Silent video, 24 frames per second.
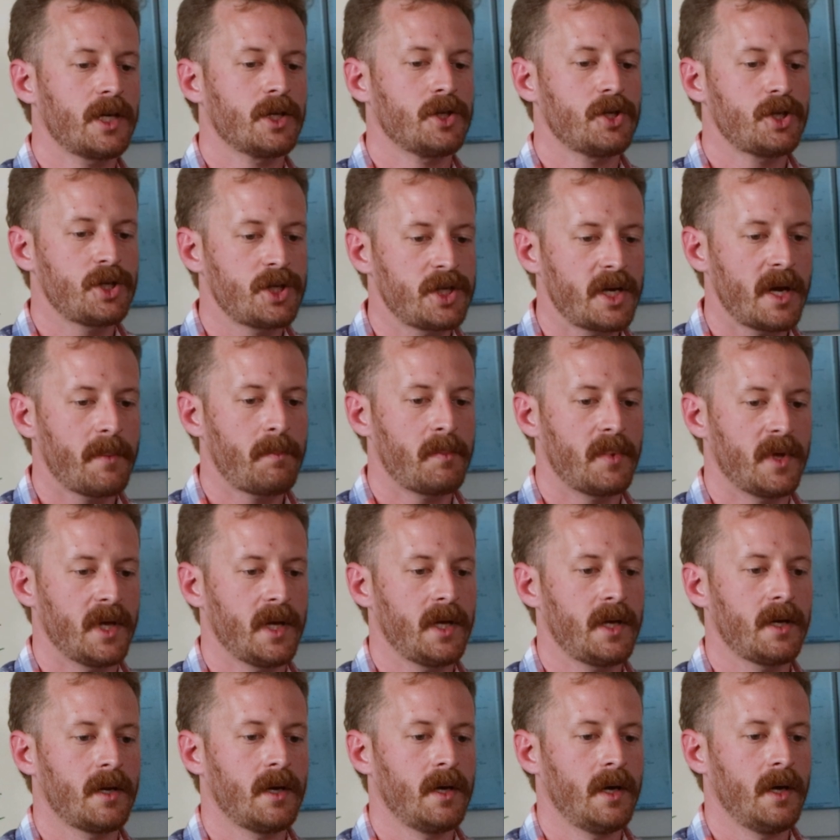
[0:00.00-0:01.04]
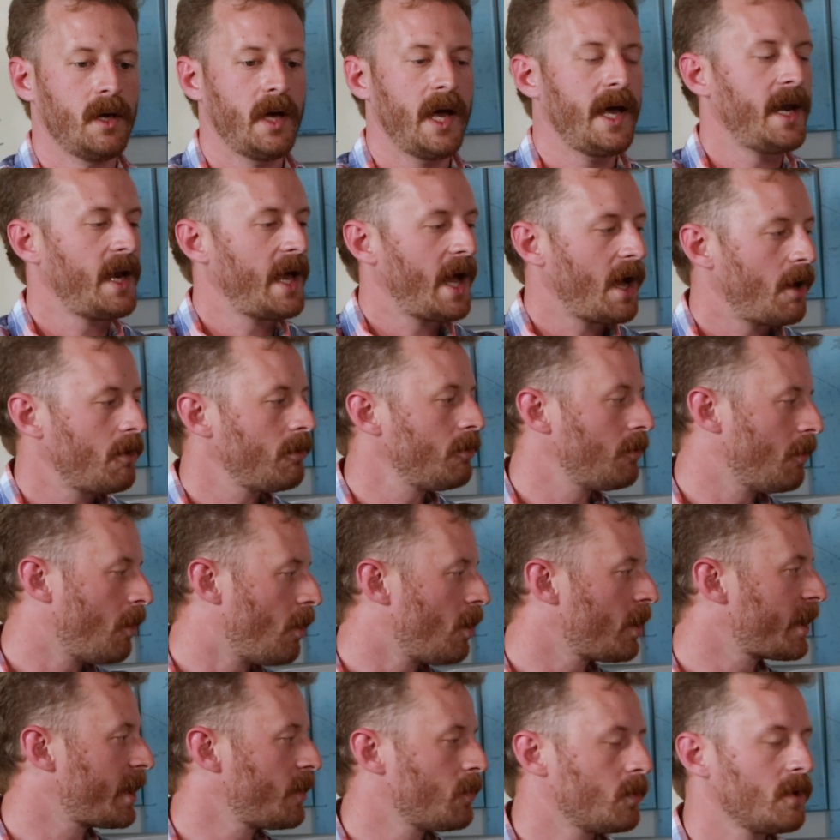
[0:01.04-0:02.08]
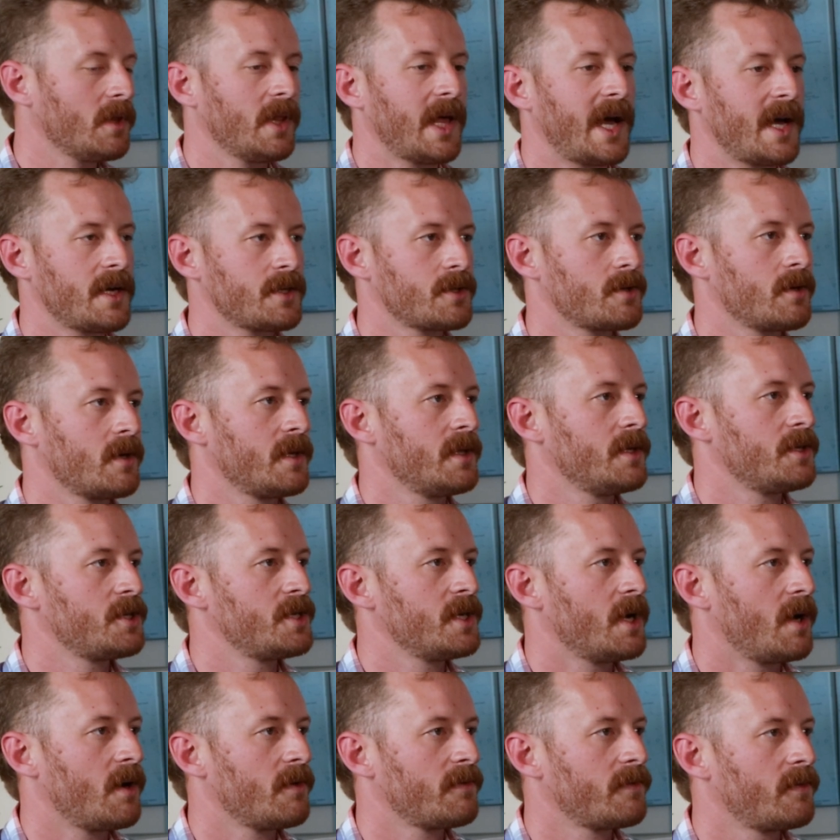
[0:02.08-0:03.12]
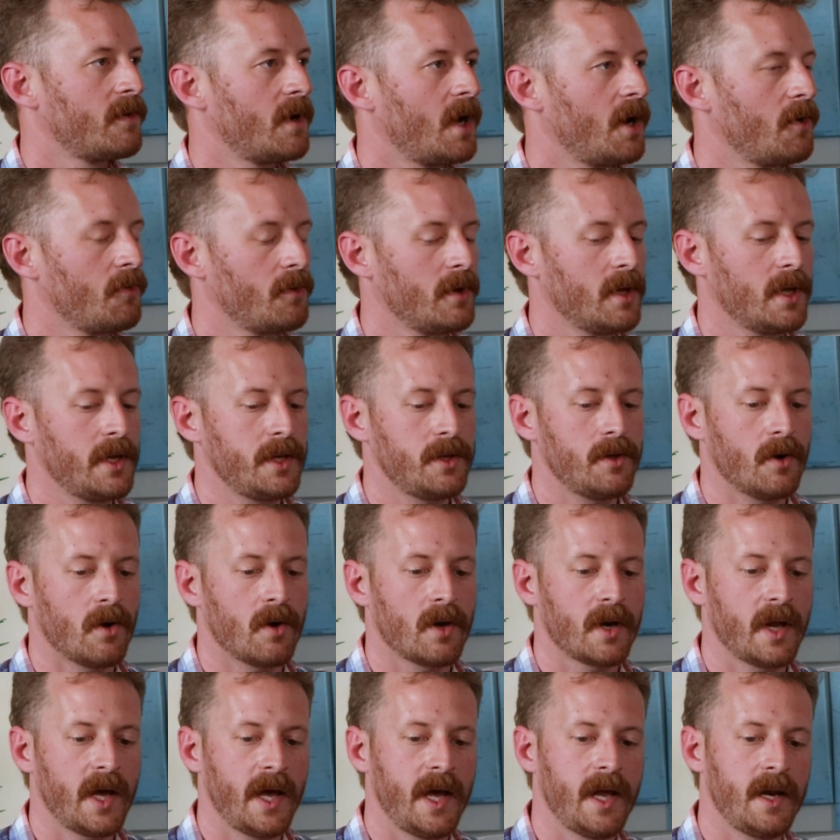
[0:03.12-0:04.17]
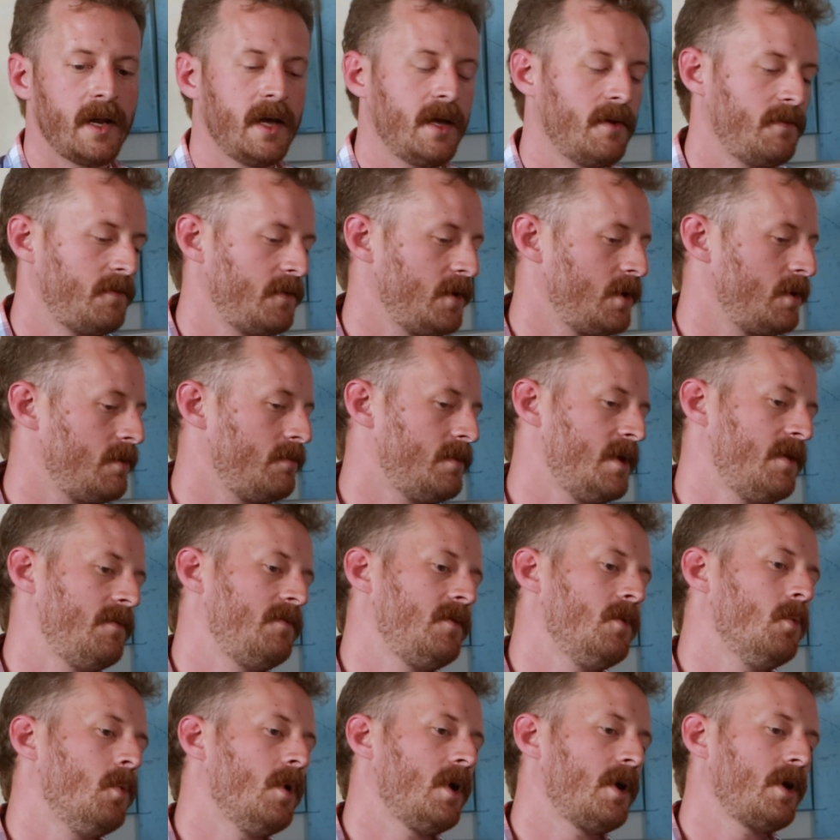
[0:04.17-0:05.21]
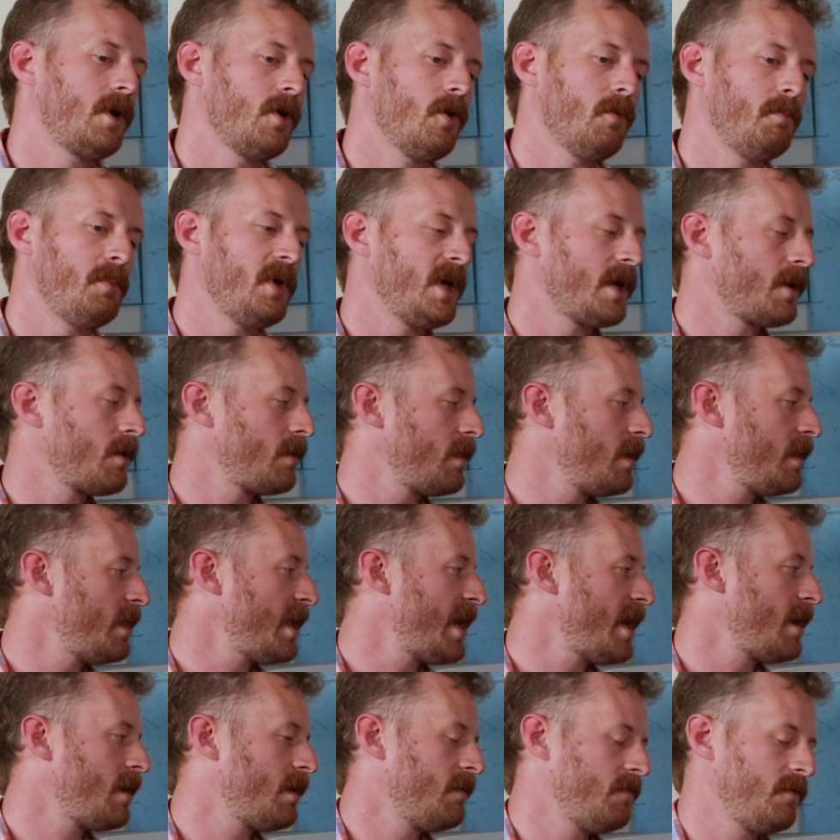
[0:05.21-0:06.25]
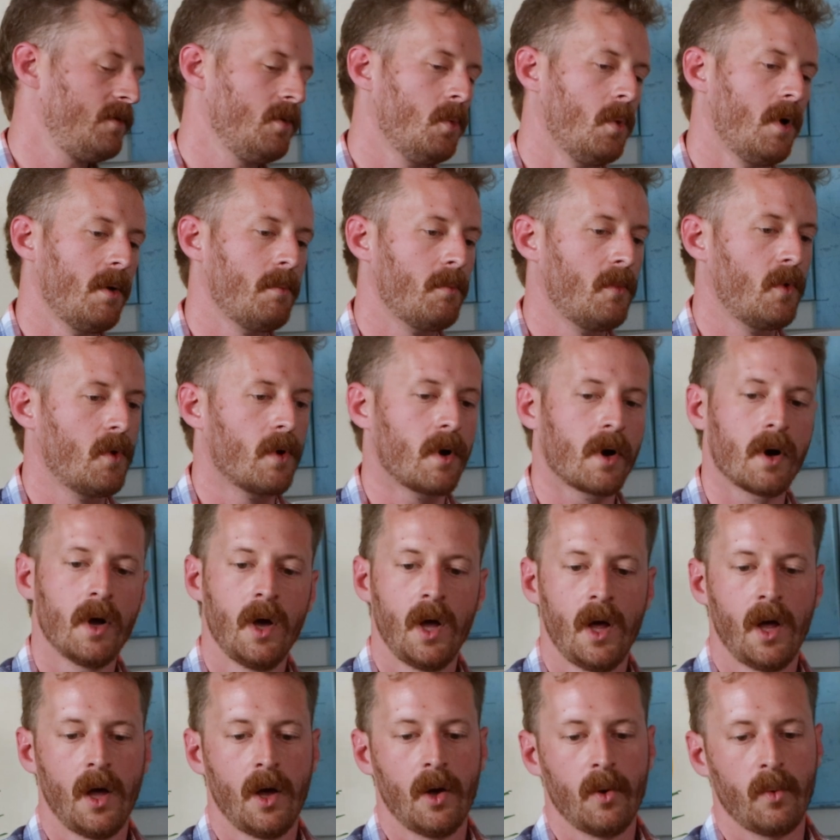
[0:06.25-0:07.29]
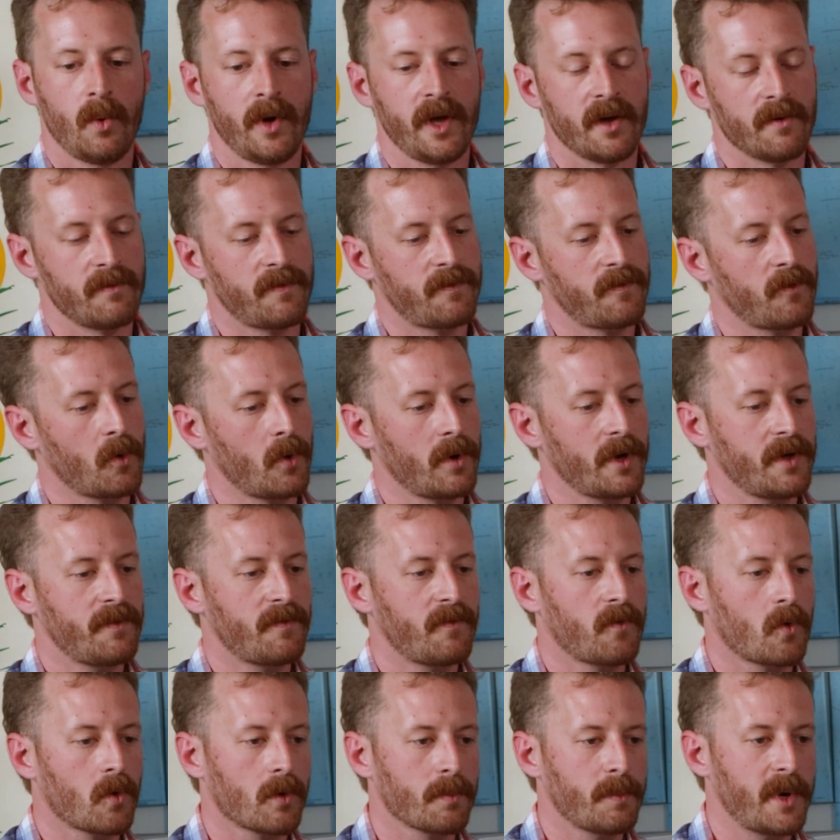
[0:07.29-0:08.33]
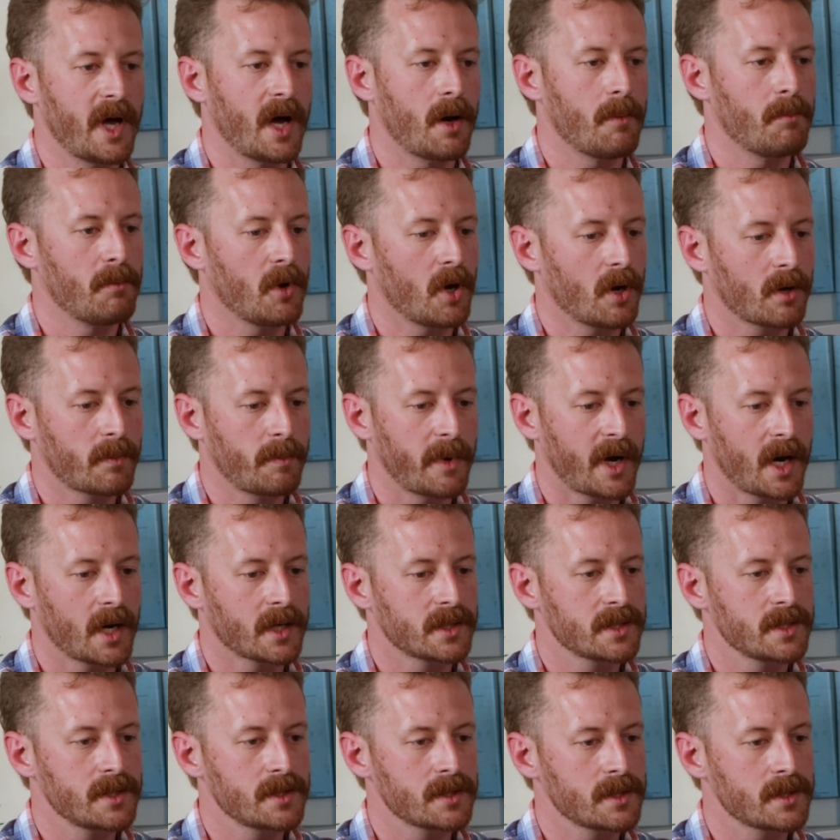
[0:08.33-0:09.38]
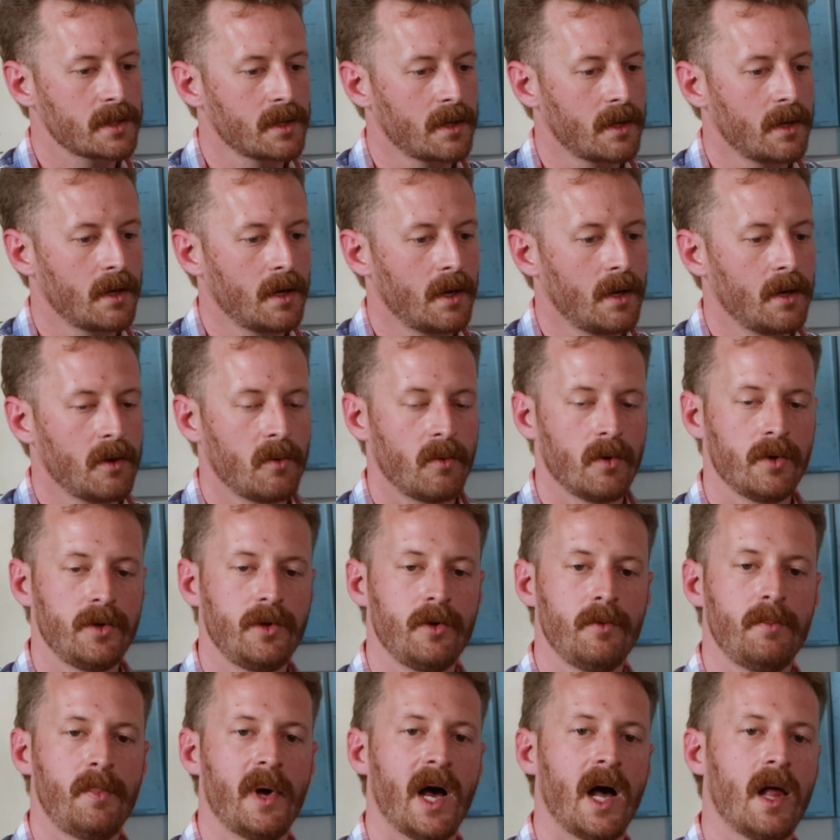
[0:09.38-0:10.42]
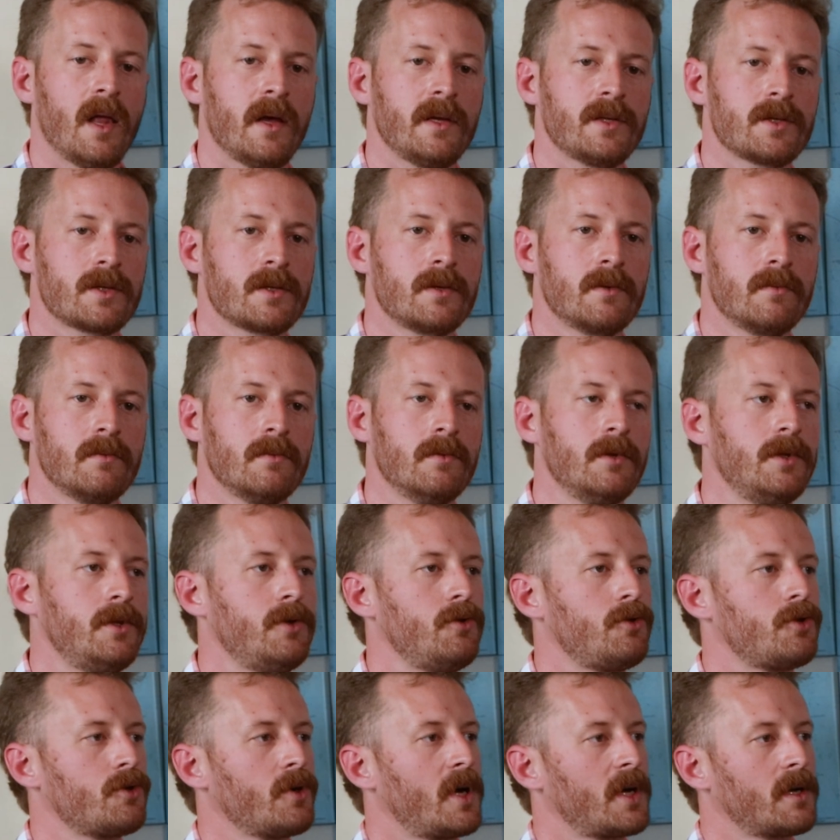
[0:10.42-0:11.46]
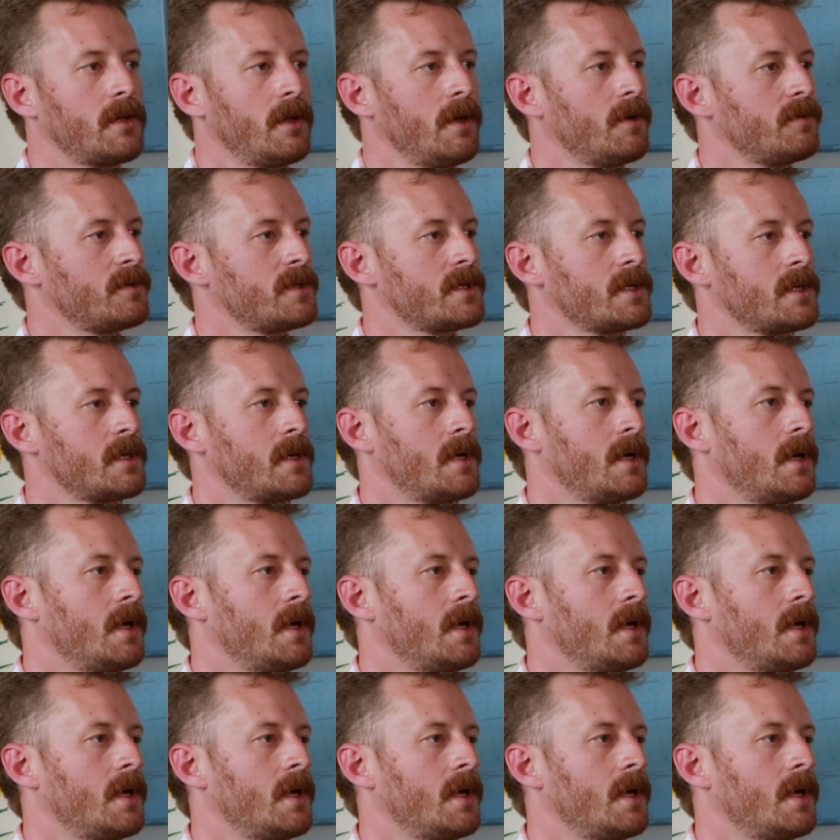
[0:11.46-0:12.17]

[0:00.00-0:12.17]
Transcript: can ship it, and how long it will last on the shelf. I really don't. And if you want to go bigger than that, if you want more, we have 44-pound bulk boxes. We'll do pallets. We'll do truckloads.